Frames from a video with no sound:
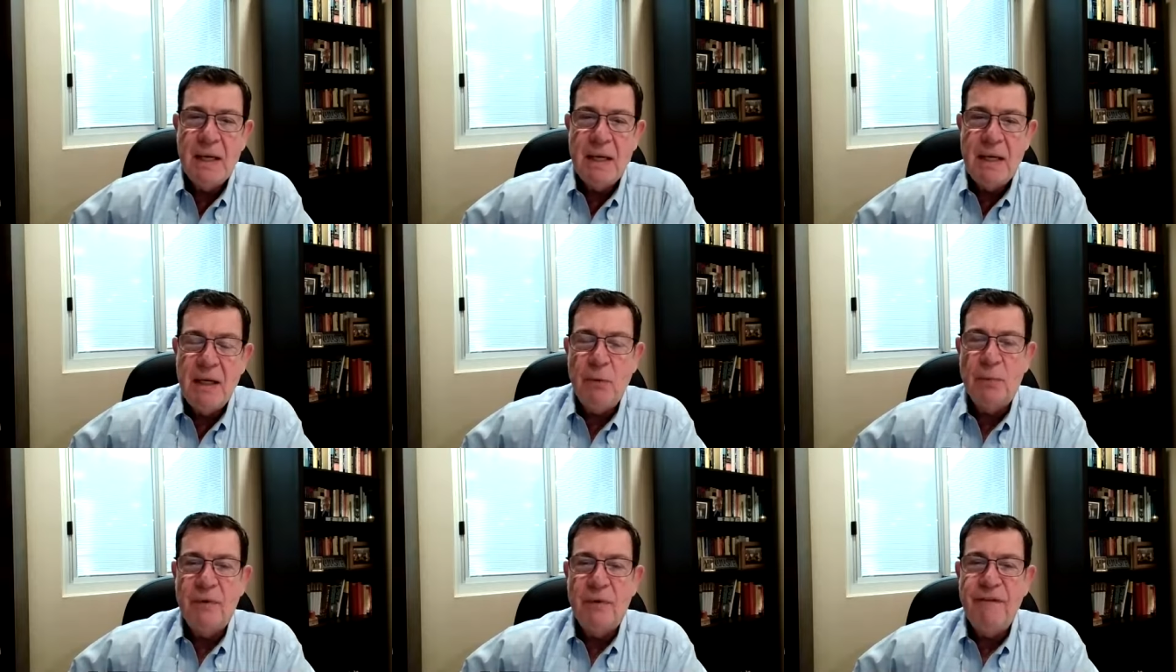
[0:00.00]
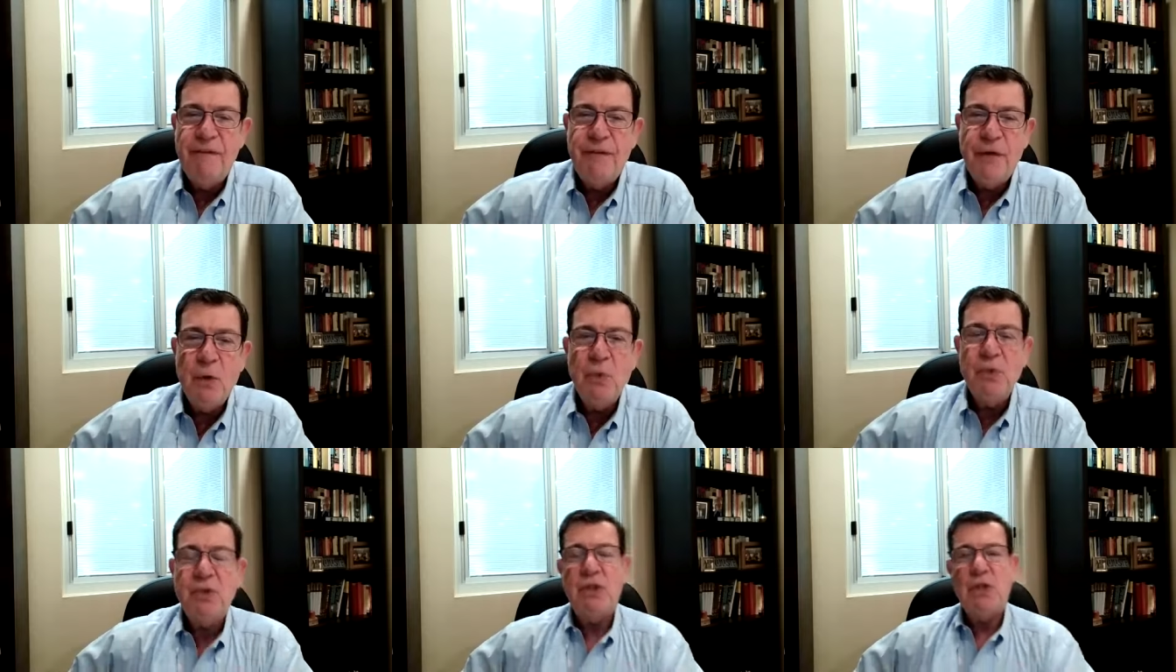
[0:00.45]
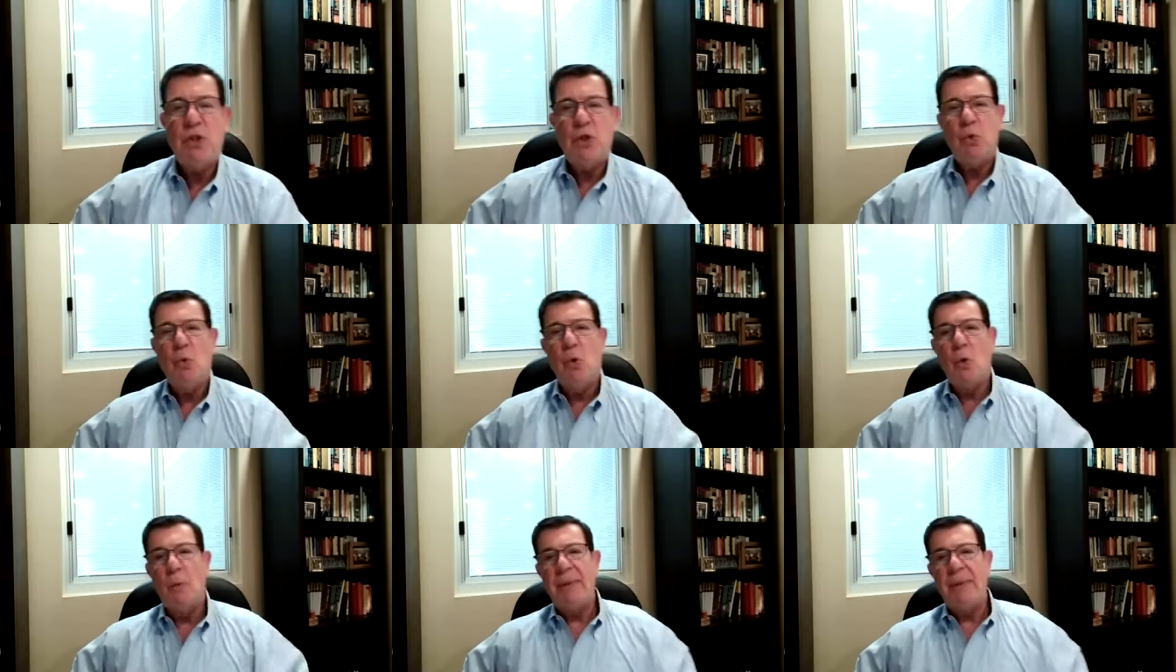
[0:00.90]
he refuses
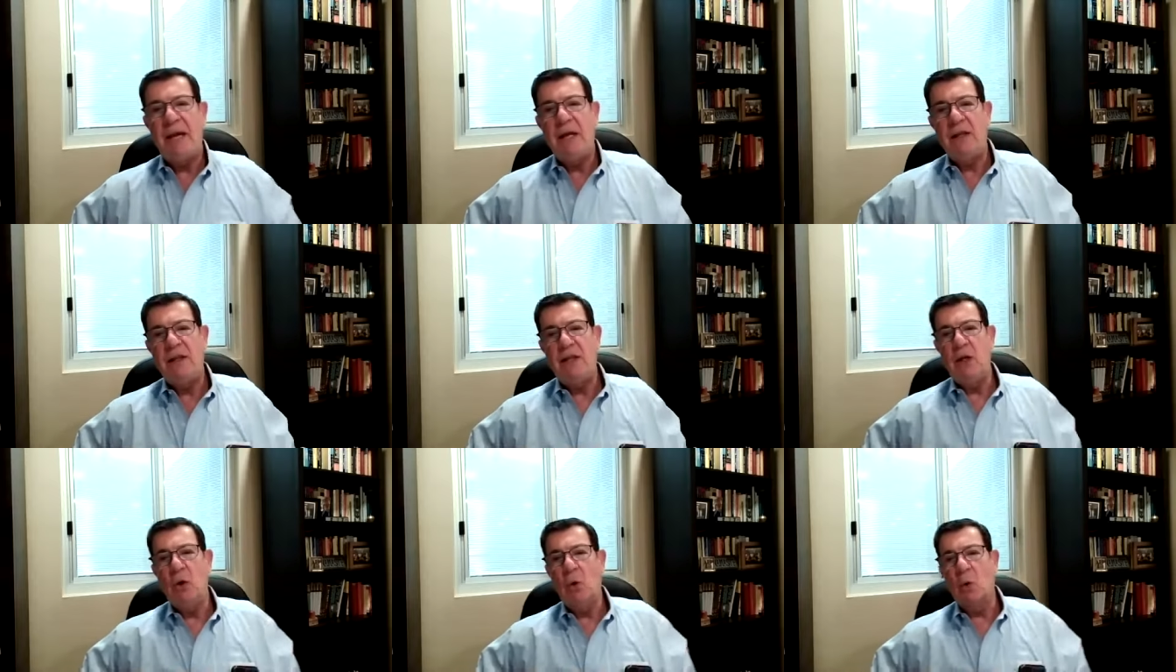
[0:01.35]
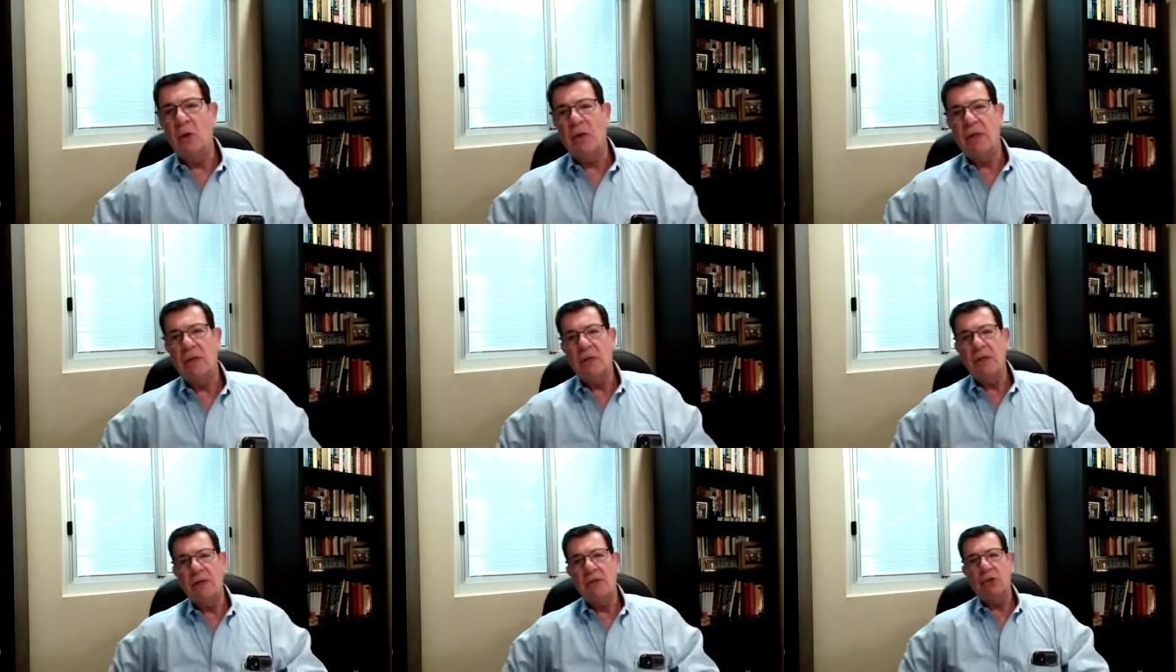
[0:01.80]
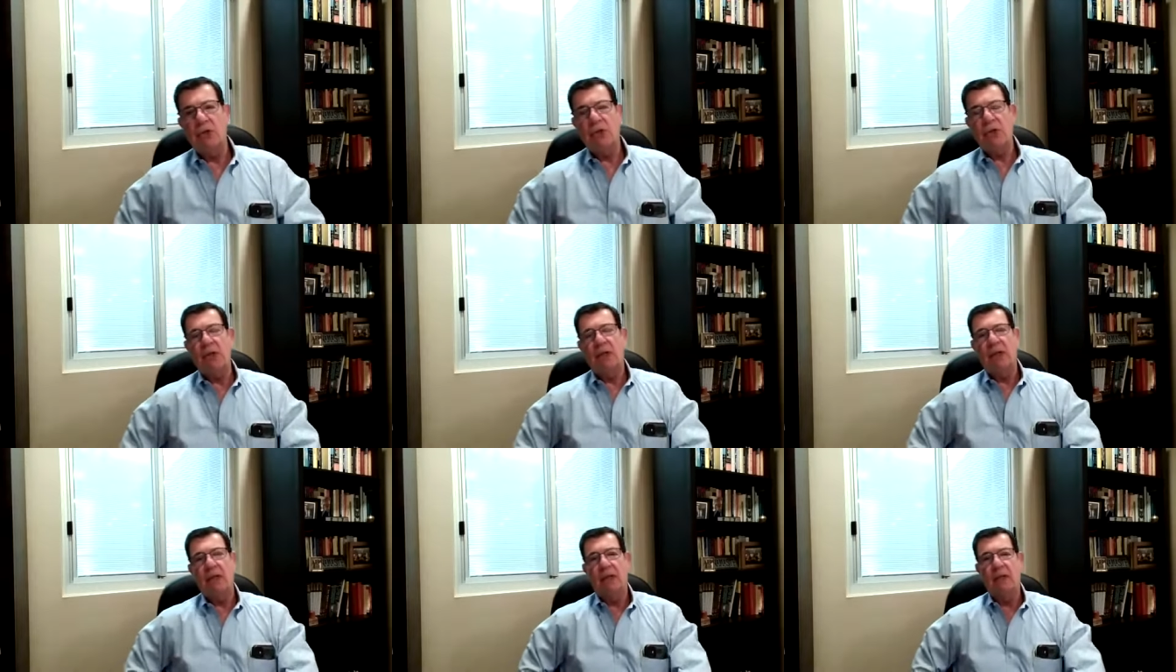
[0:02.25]
to obey the orders
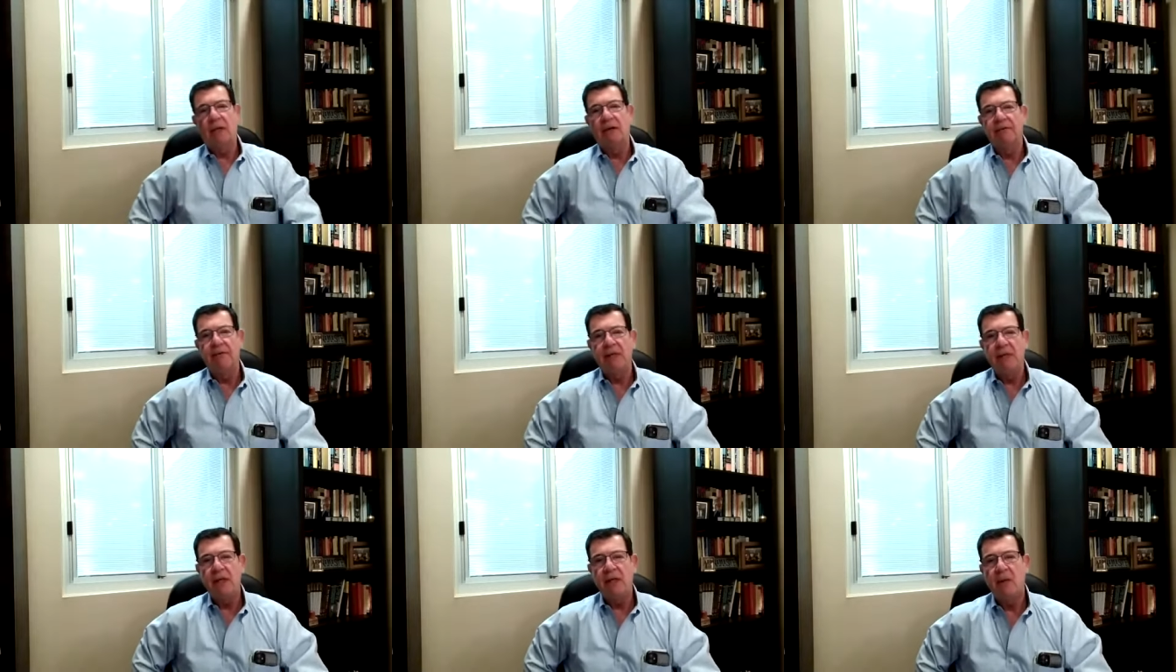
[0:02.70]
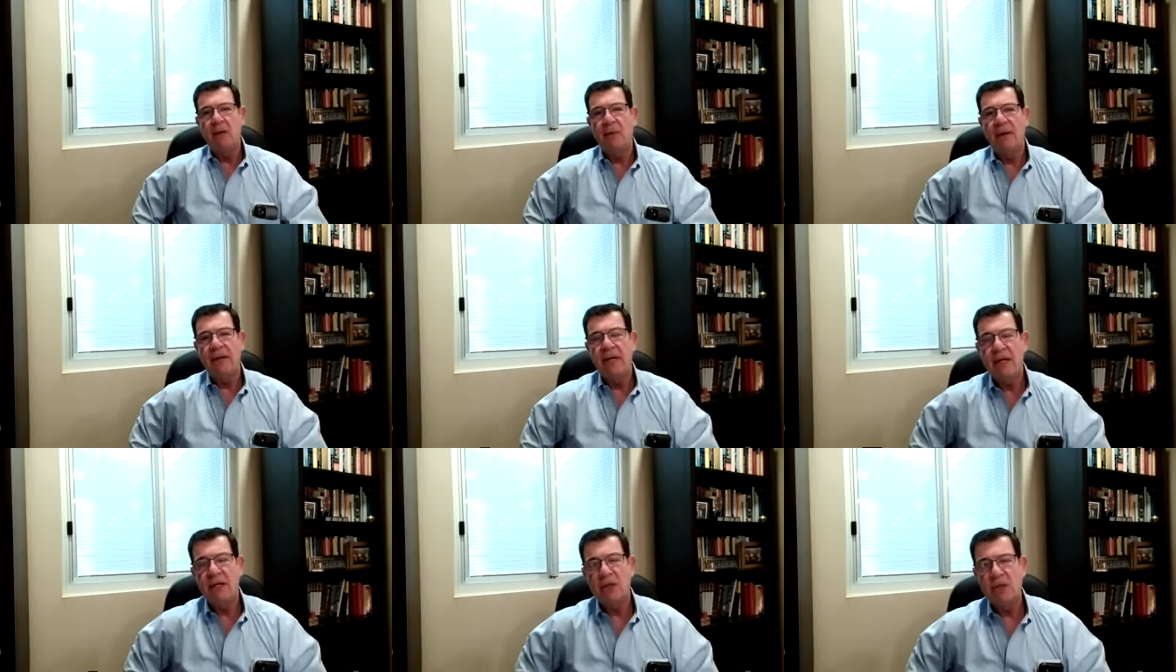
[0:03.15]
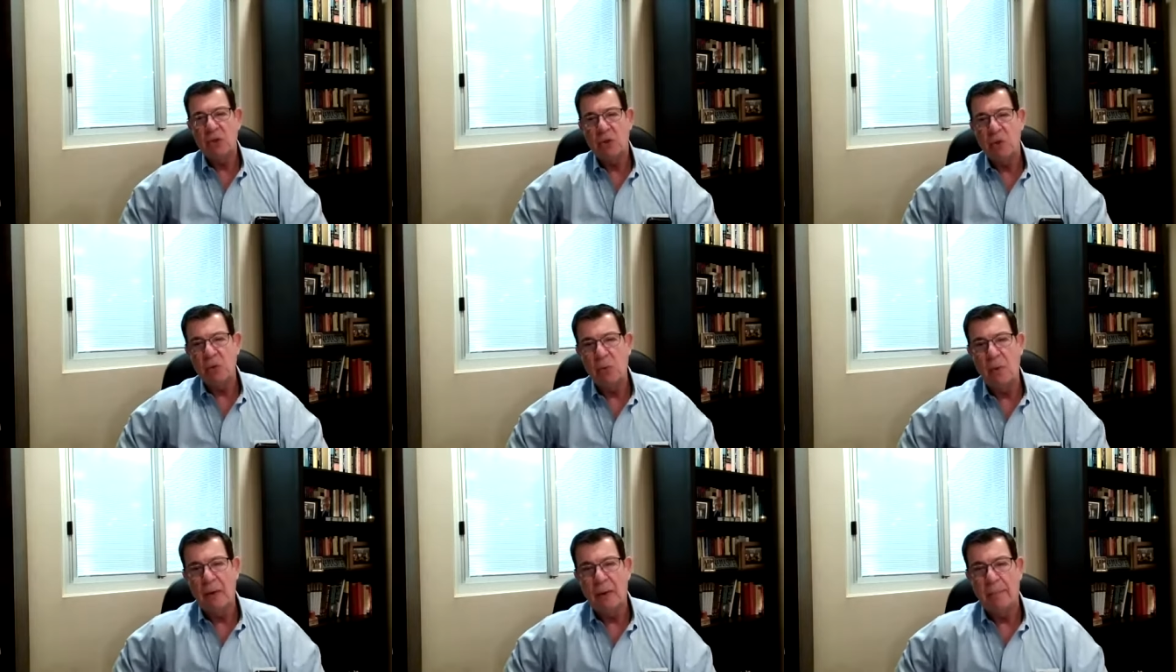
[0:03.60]
uh, of the Greeks
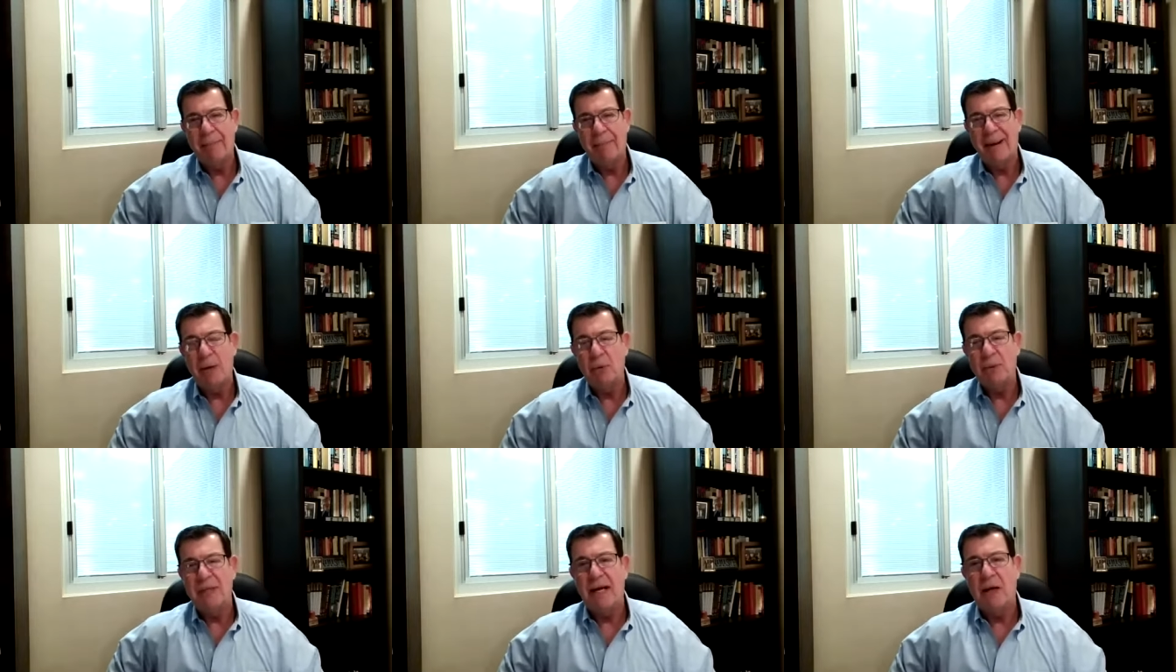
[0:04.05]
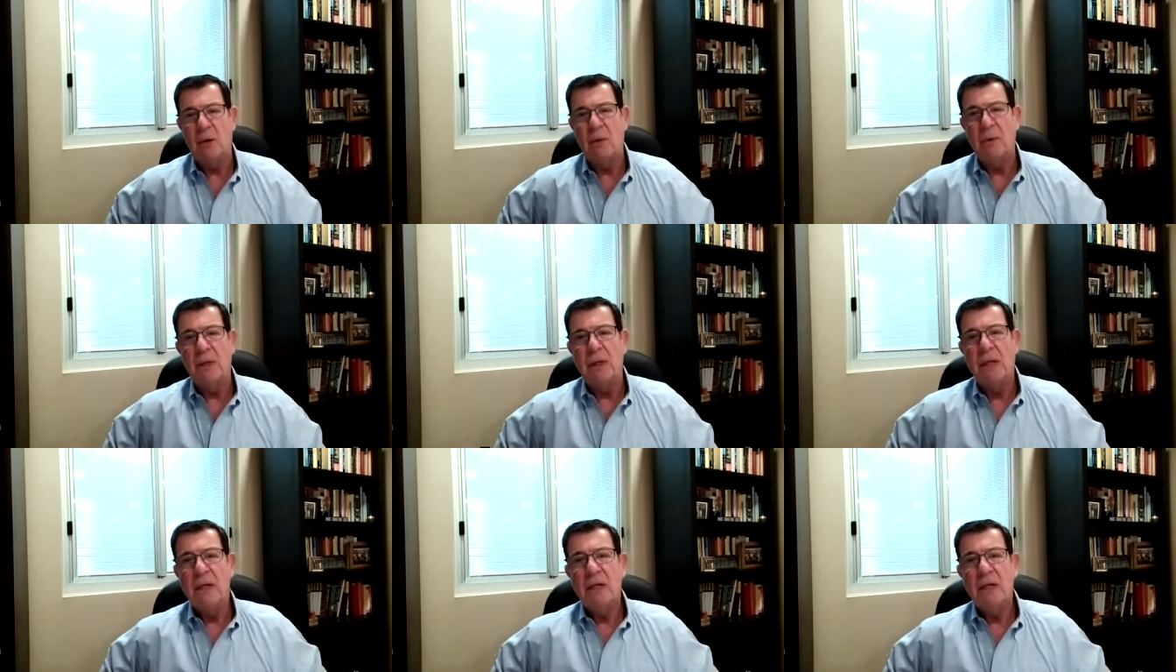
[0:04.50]
to uh, bow down